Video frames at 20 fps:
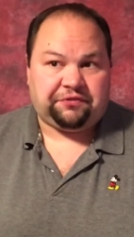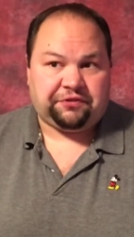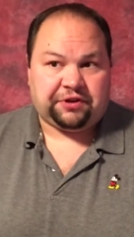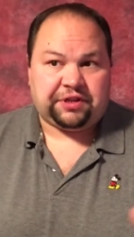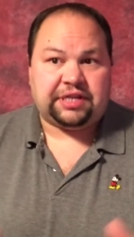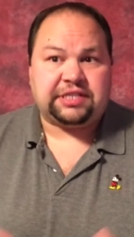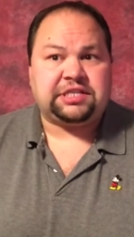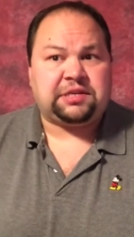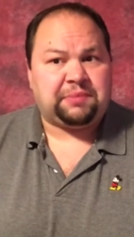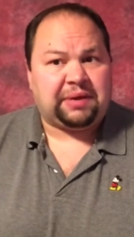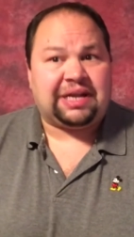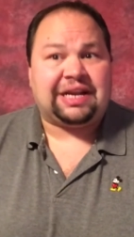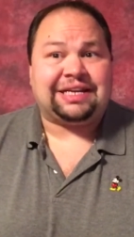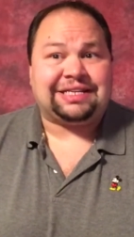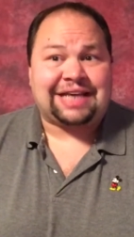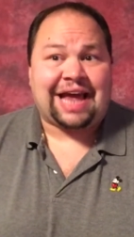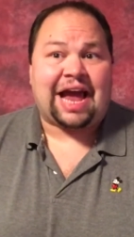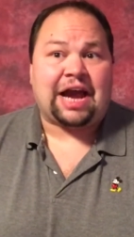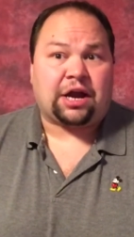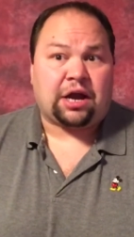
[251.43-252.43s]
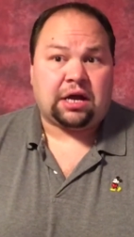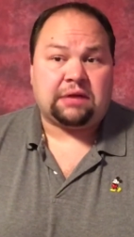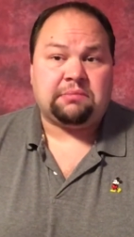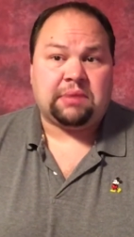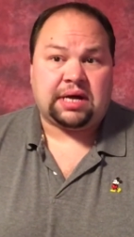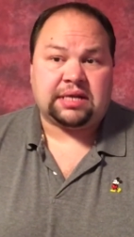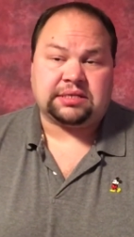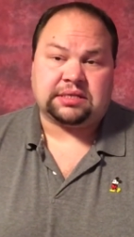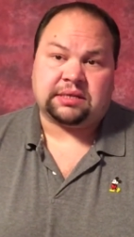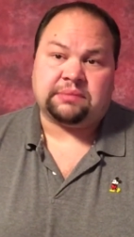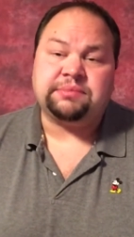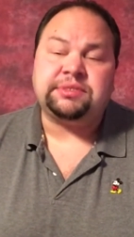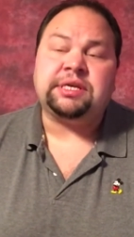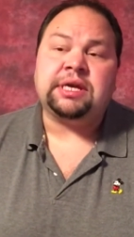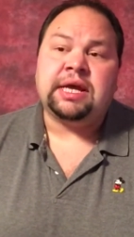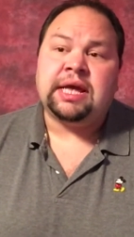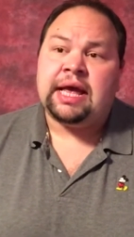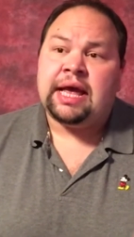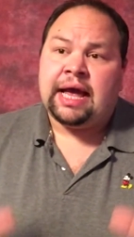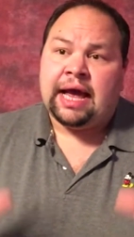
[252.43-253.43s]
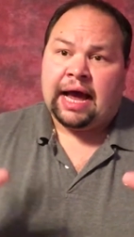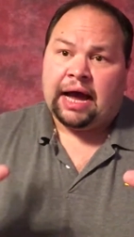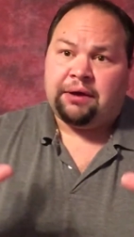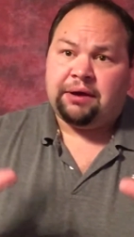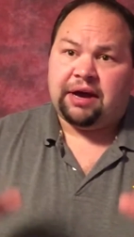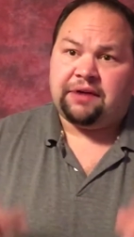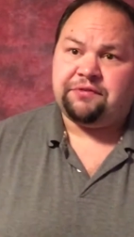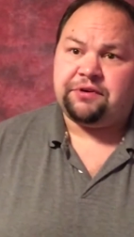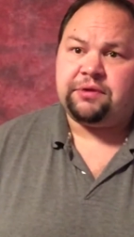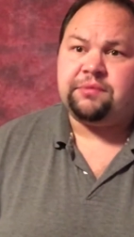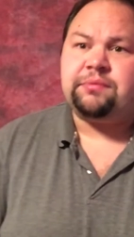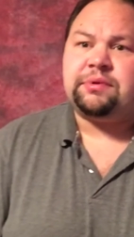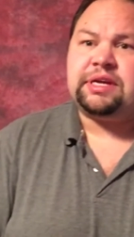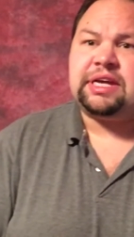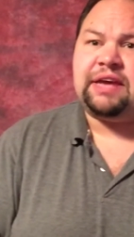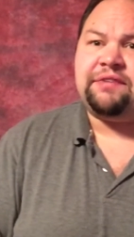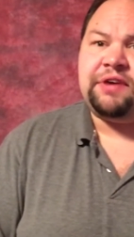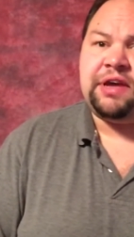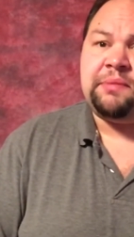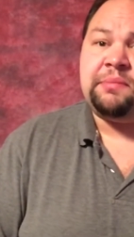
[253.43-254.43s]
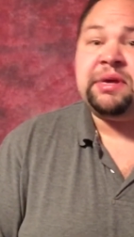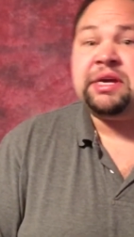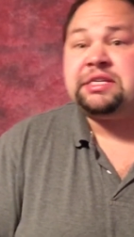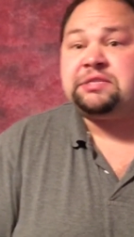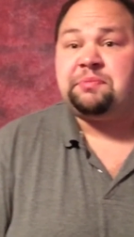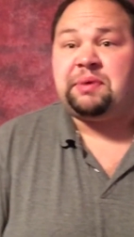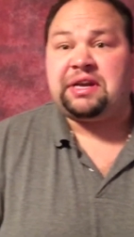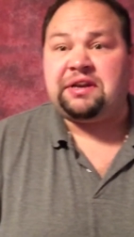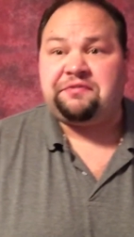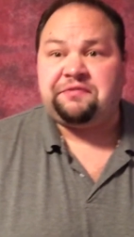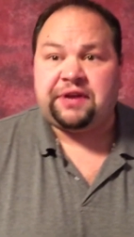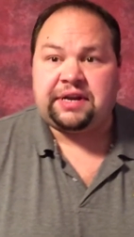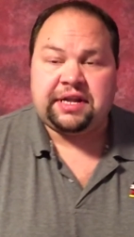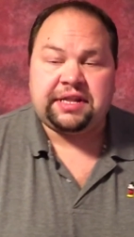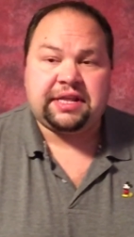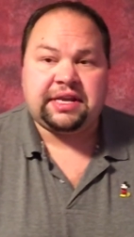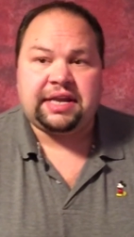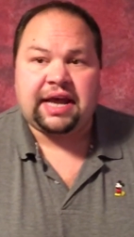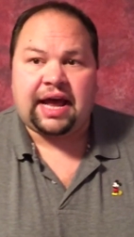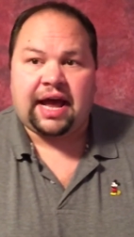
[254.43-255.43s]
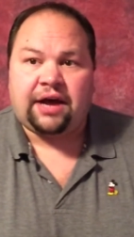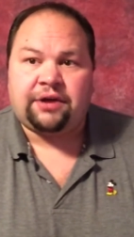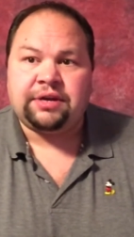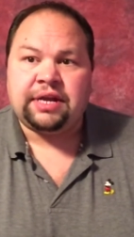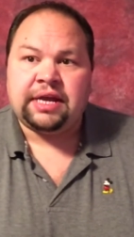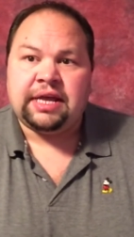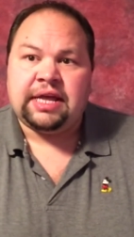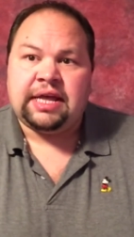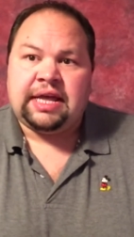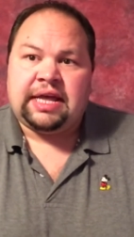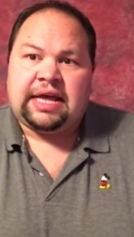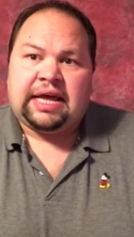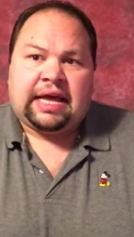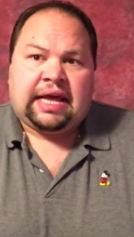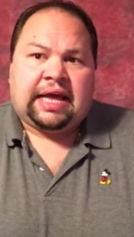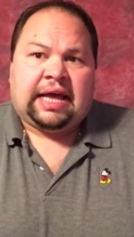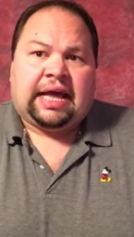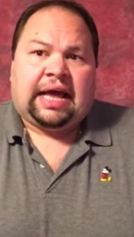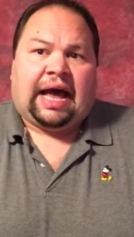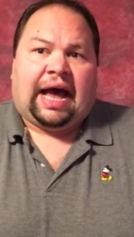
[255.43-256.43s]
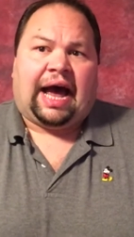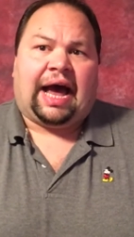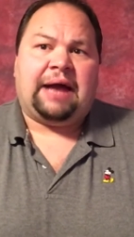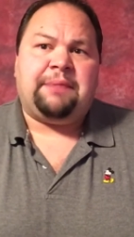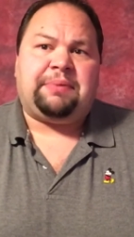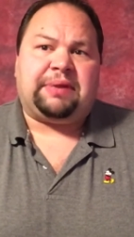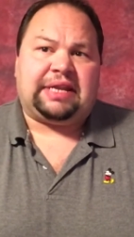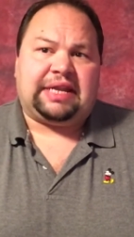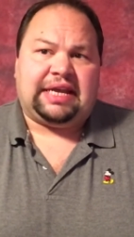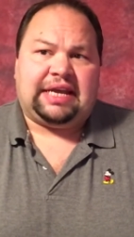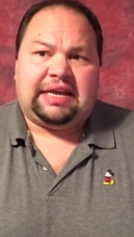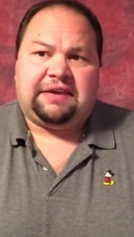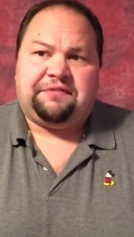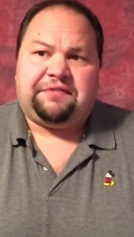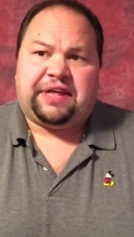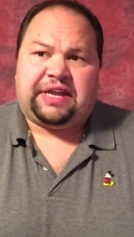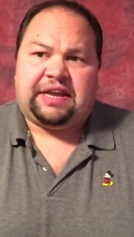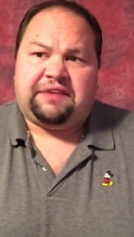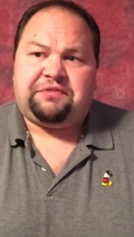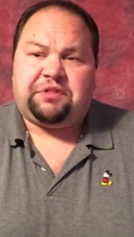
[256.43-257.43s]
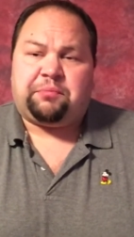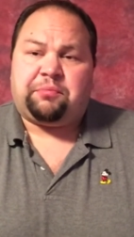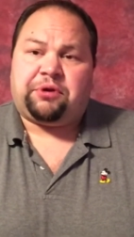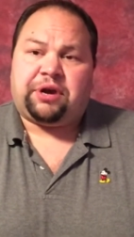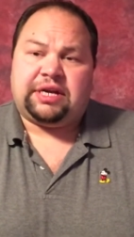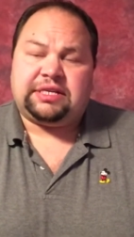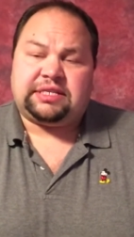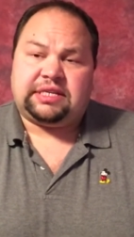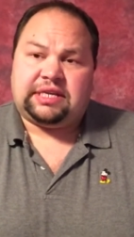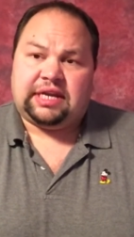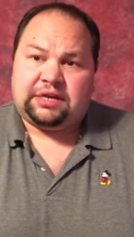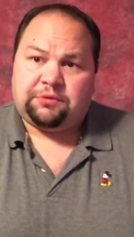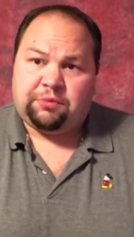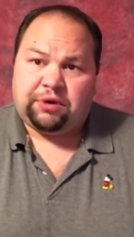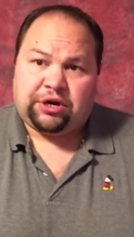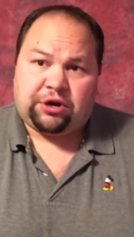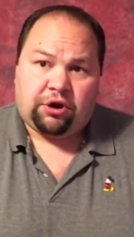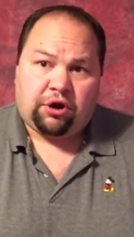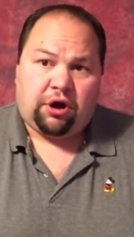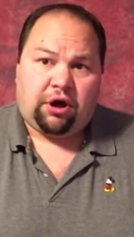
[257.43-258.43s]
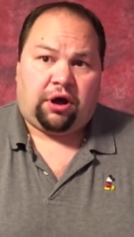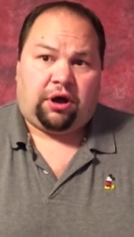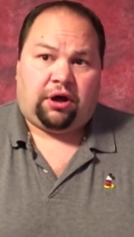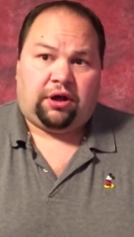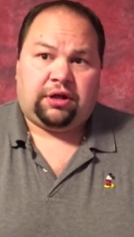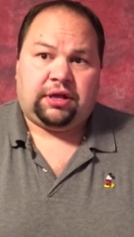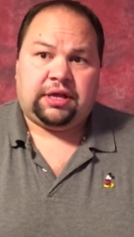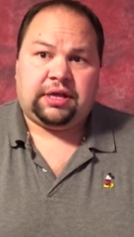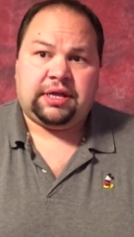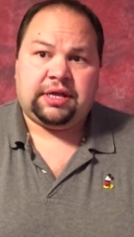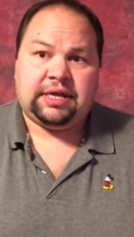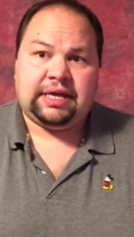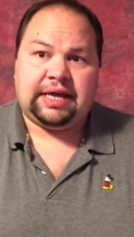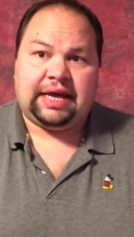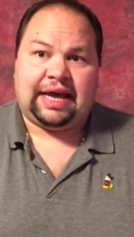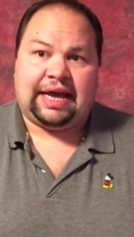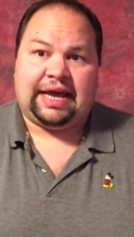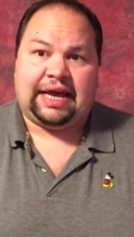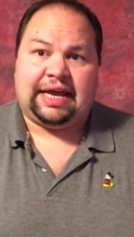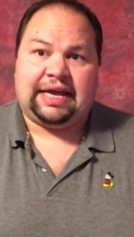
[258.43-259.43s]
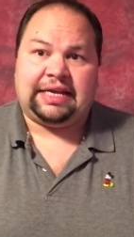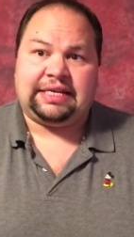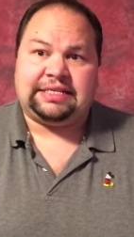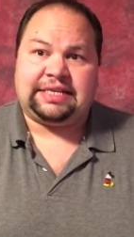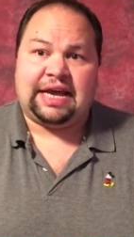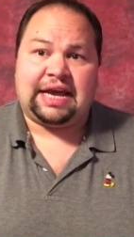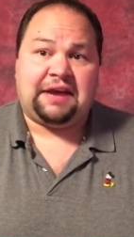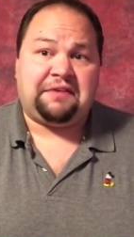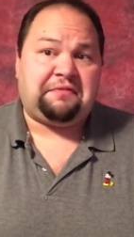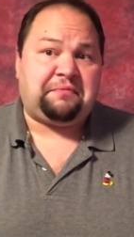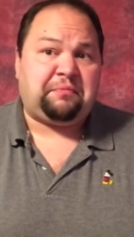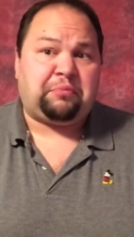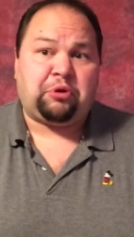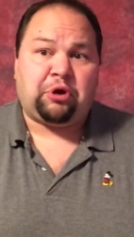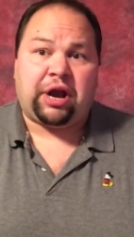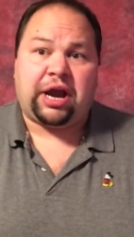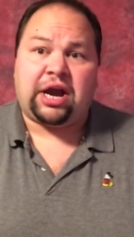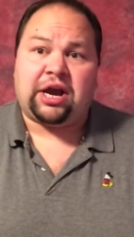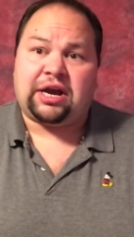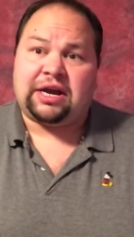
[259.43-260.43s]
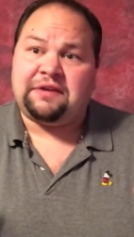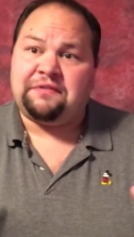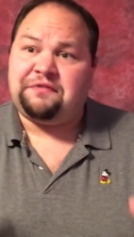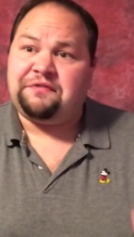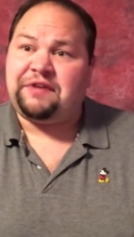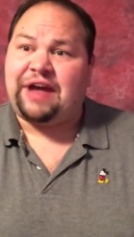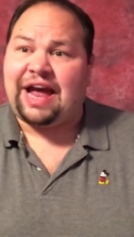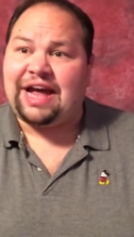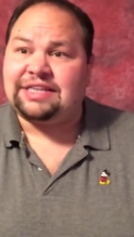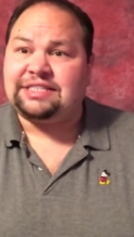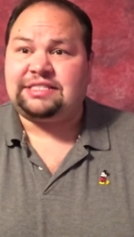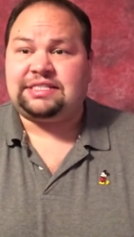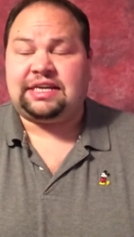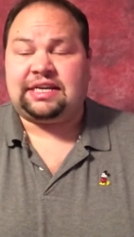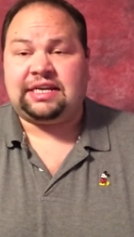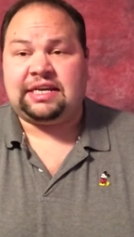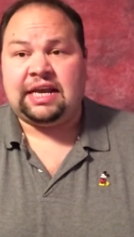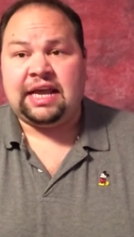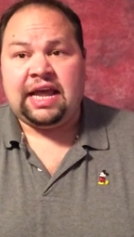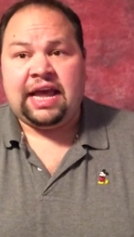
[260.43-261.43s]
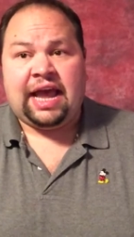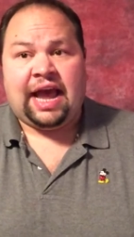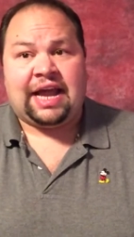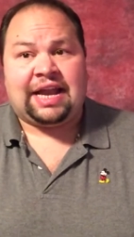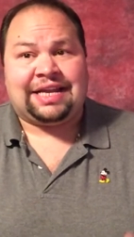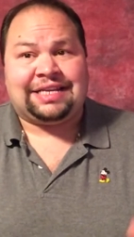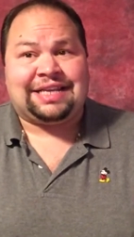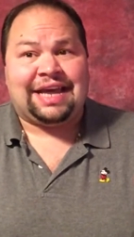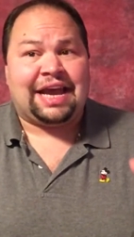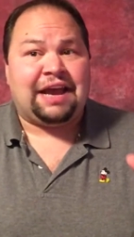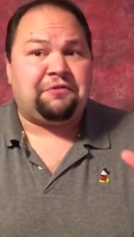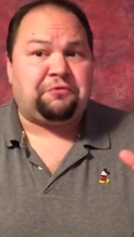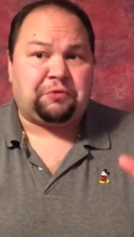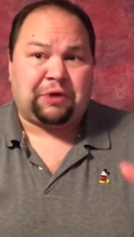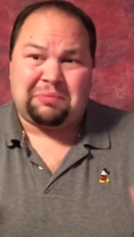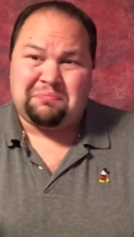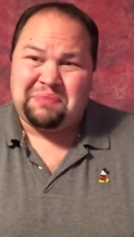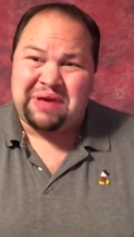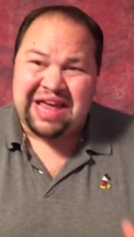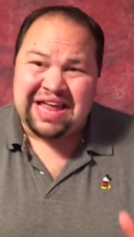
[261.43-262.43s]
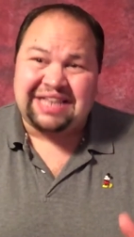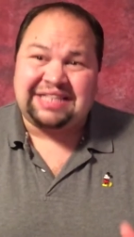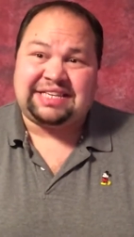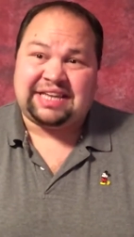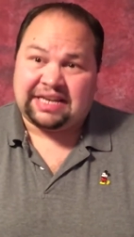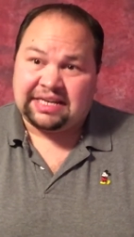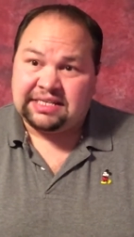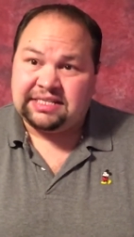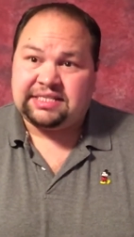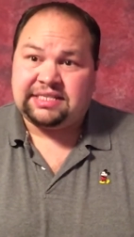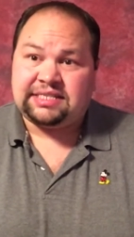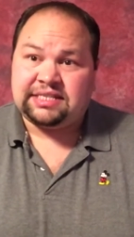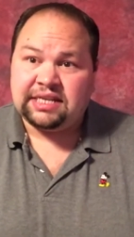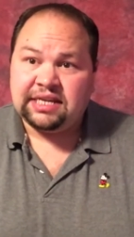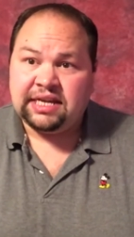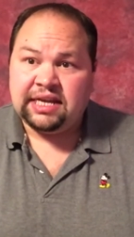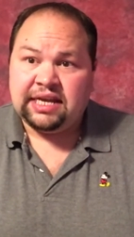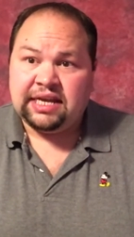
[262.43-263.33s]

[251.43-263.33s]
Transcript: for this to be an attack on Muslims. However, we'll give him his benefit of the doubt. I believe that if the president would call a day of prayer and fasting and a day of repentance,